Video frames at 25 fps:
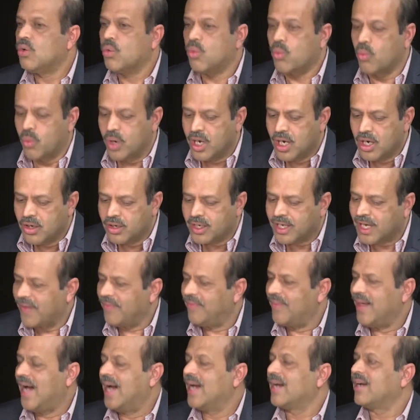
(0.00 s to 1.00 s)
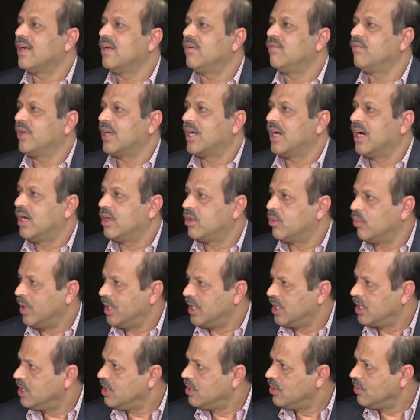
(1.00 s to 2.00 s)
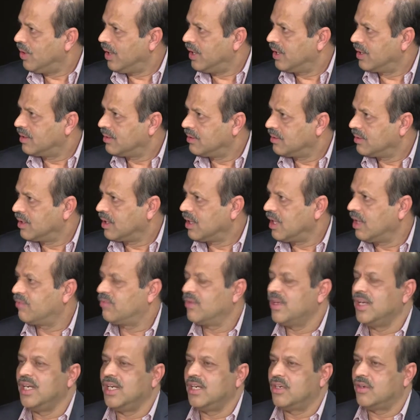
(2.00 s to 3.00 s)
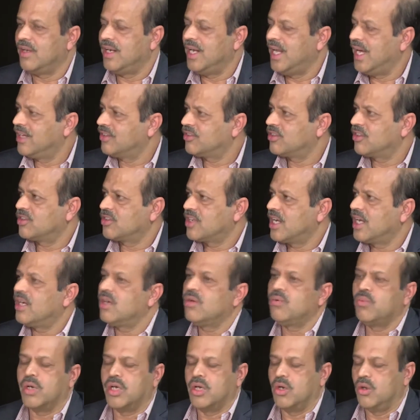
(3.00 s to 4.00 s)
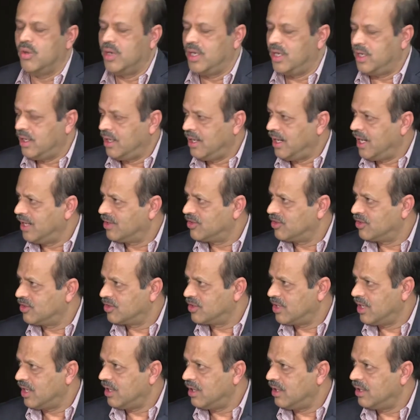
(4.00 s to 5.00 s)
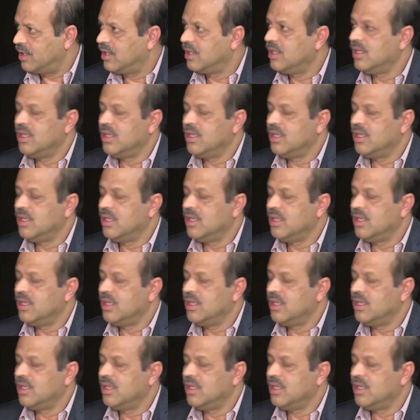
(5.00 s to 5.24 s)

We look at that and figure out a way to do it. If we need to enhance the standard, we go ahead and enhance the standard.